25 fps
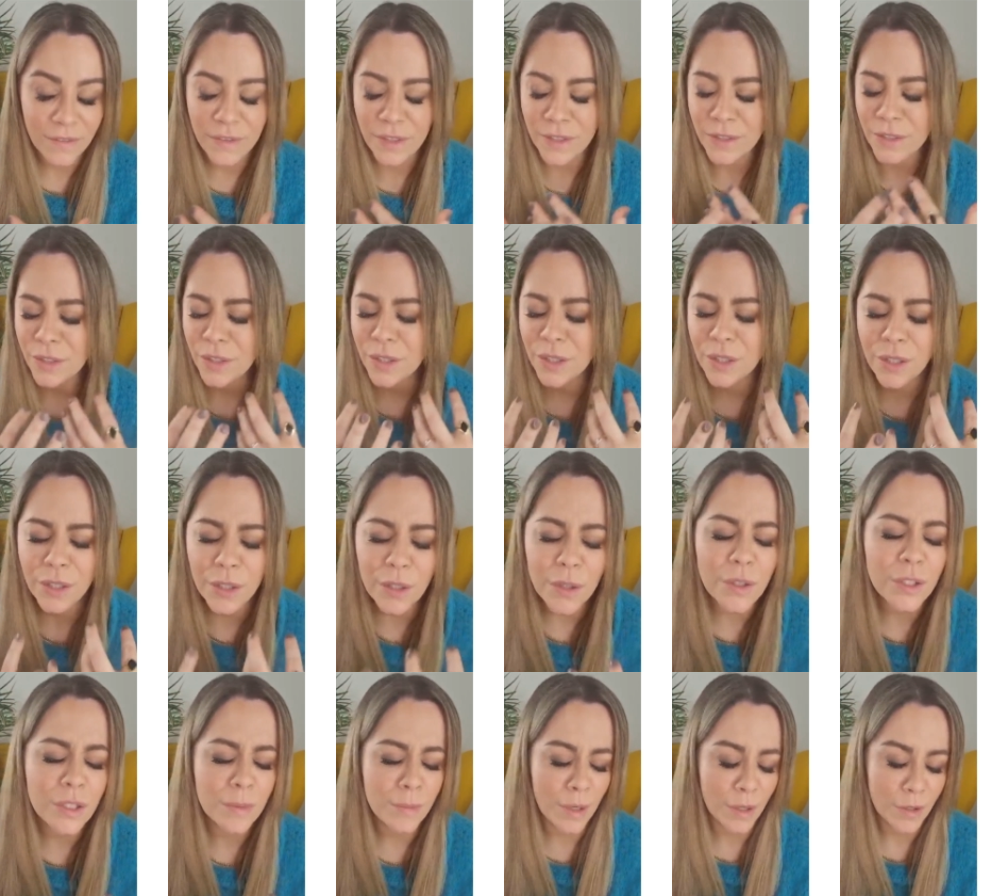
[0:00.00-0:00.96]
There's a
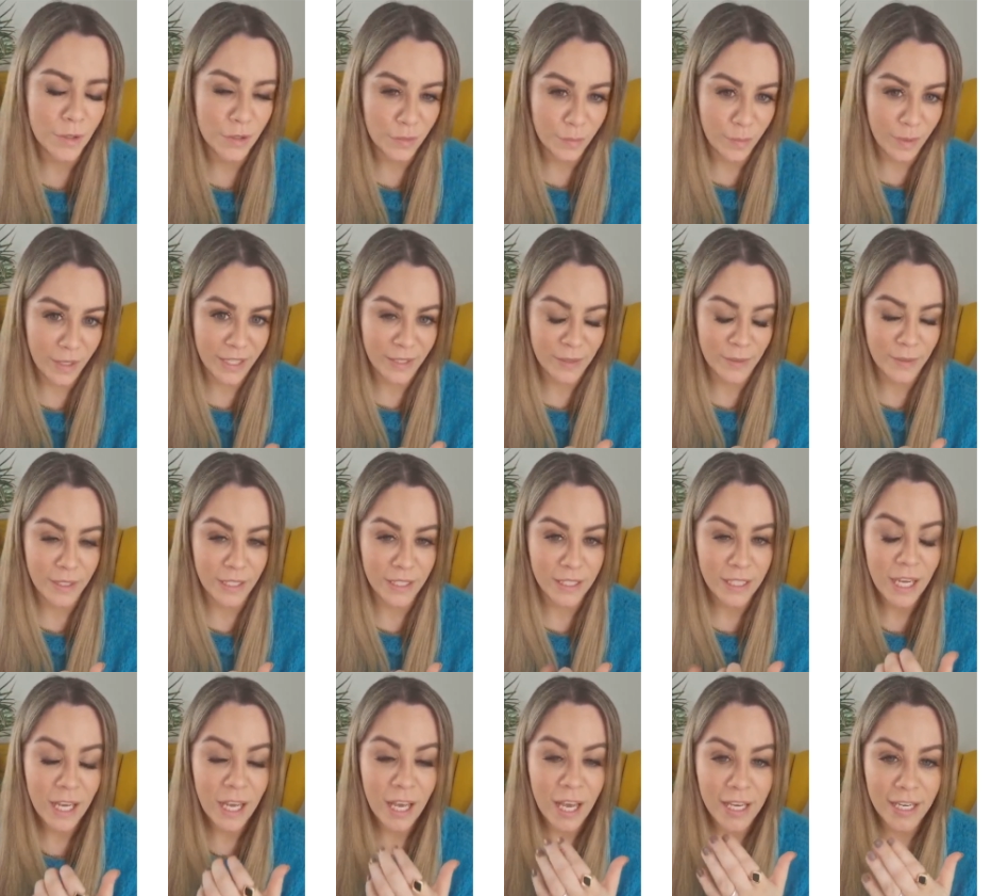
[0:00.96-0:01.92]
huge emotional piece of it,
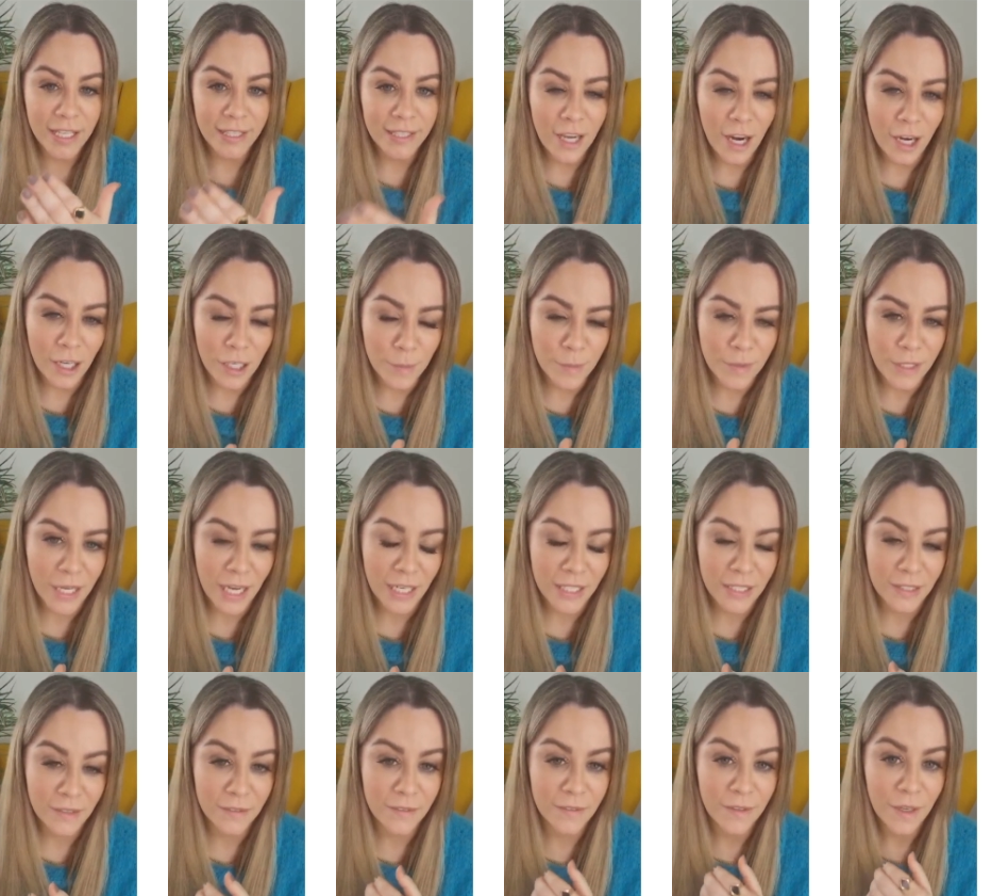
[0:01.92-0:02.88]
and it's our
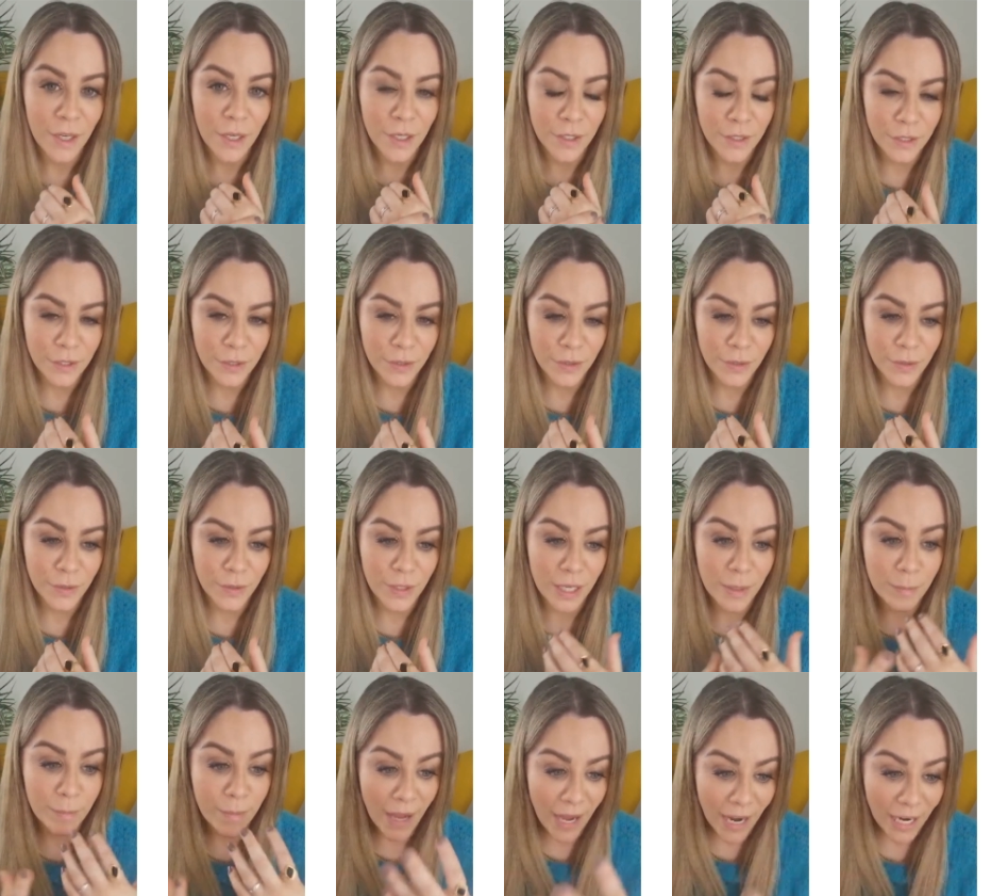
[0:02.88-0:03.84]
objective to
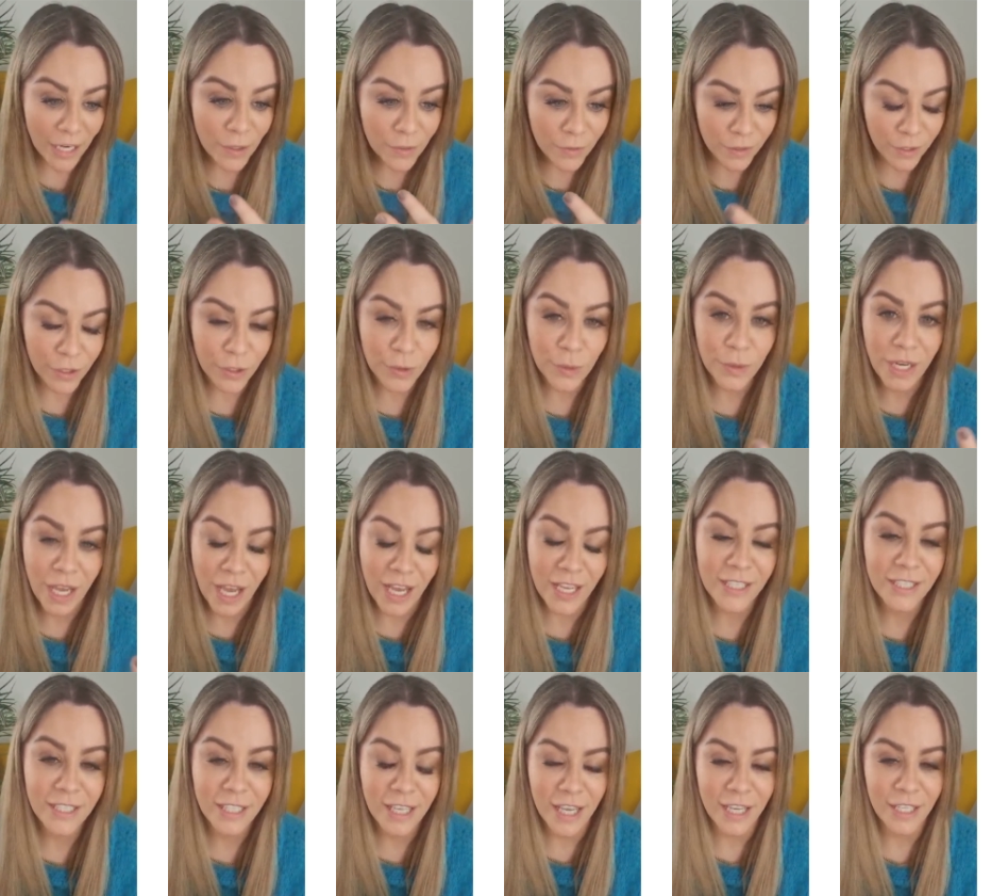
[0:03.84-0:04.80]
empower you and
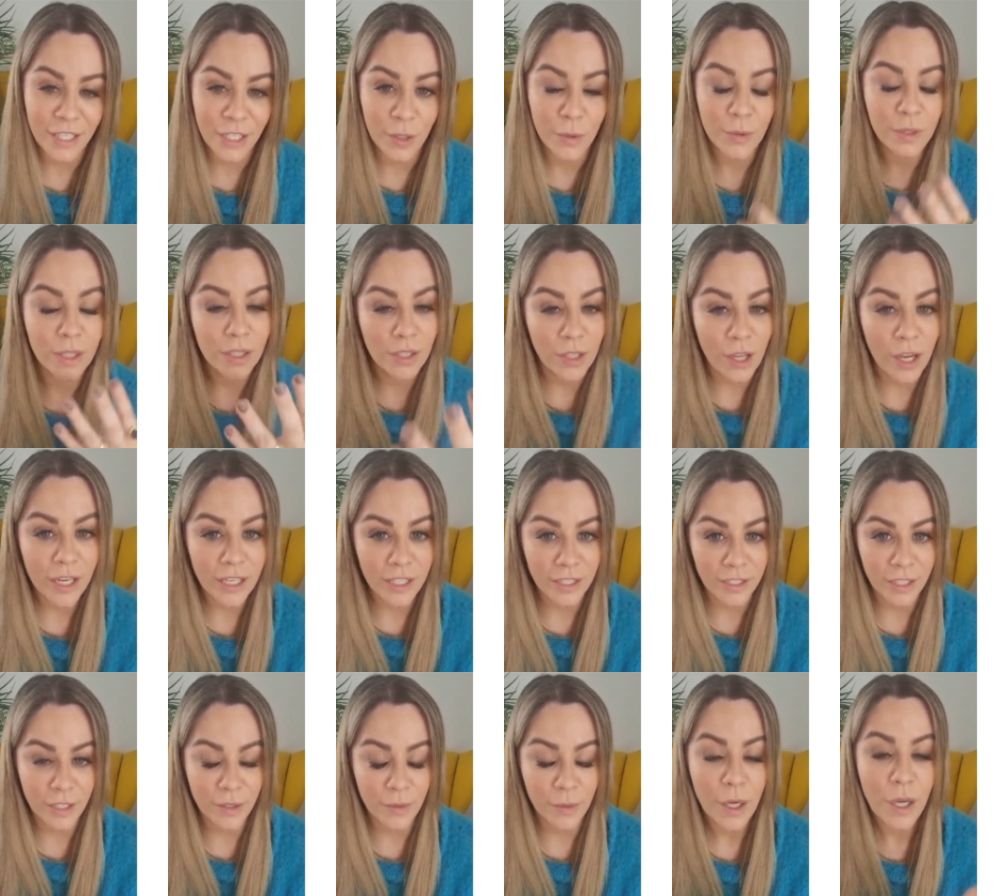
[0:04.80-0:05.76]
educate you and enlighten
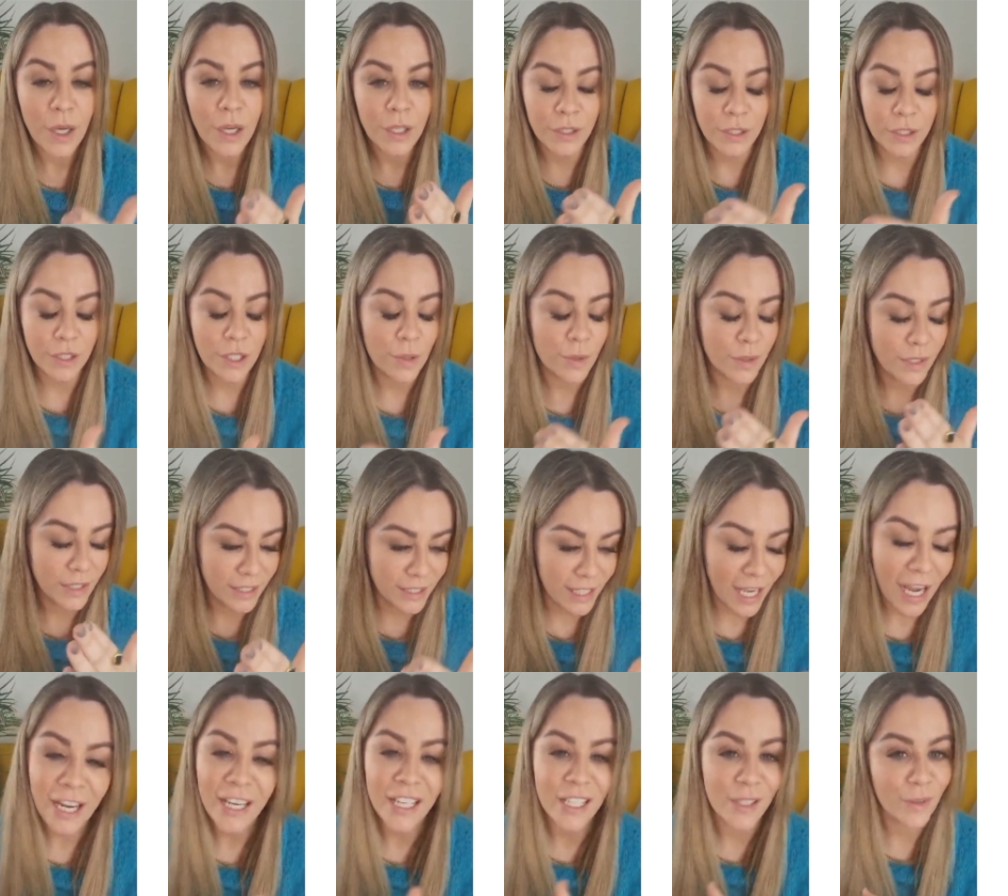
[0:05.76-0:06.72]
you to know
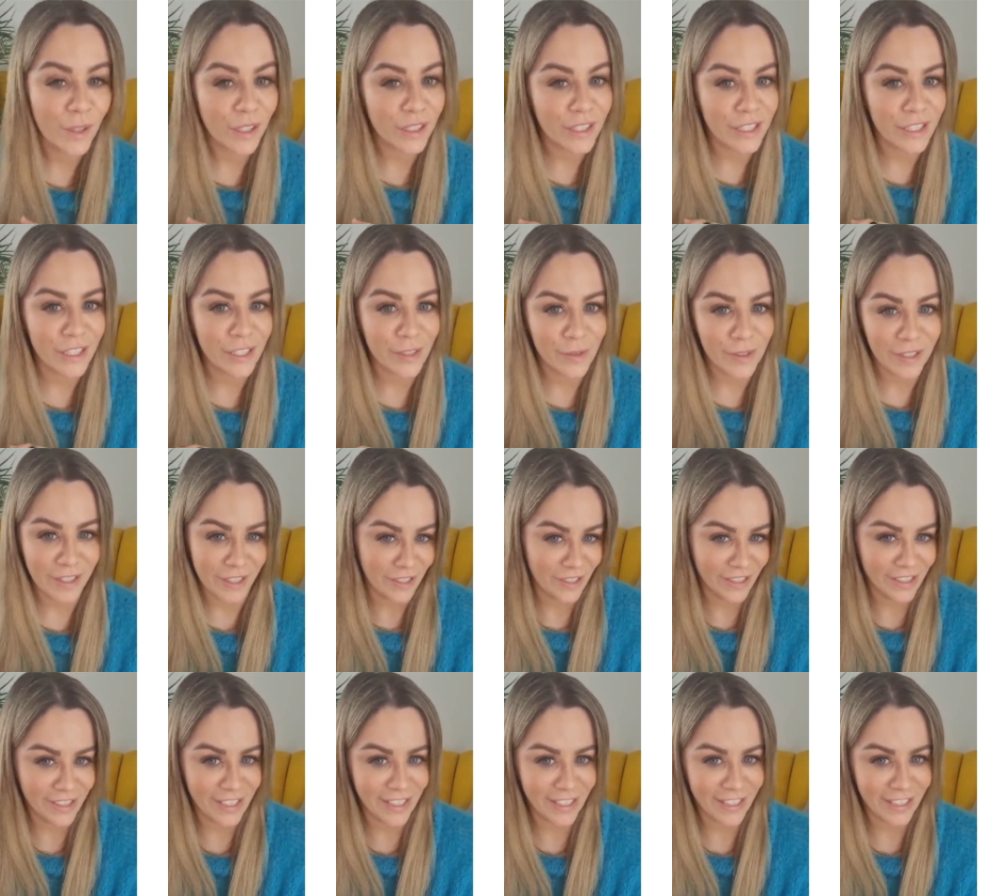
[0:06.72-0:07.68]
exactly what to do with your
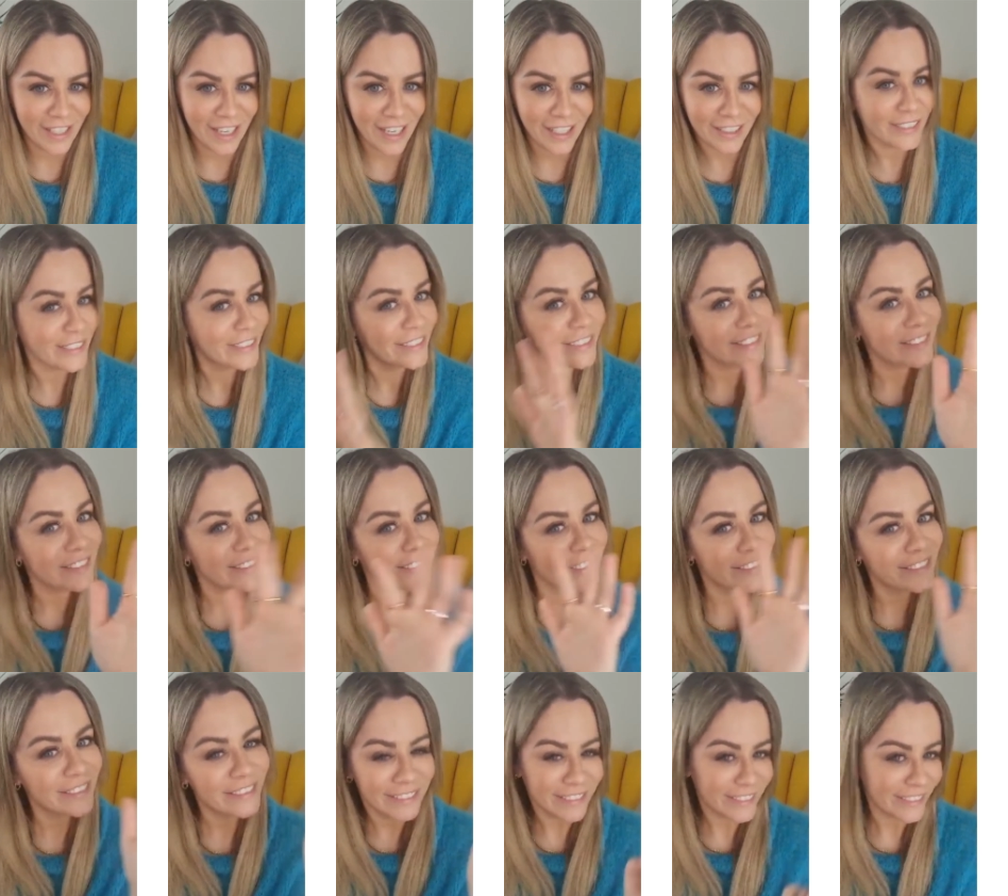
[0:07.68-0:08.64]
skincare.
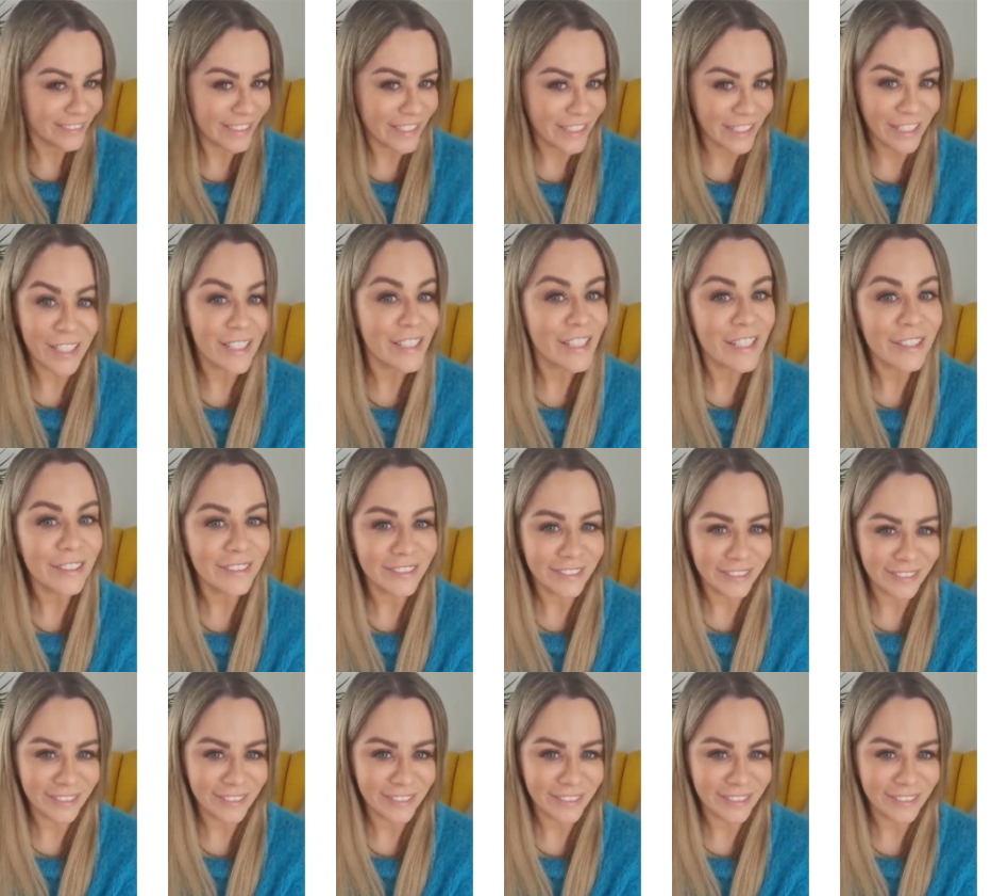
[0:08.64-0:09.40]
See you soon.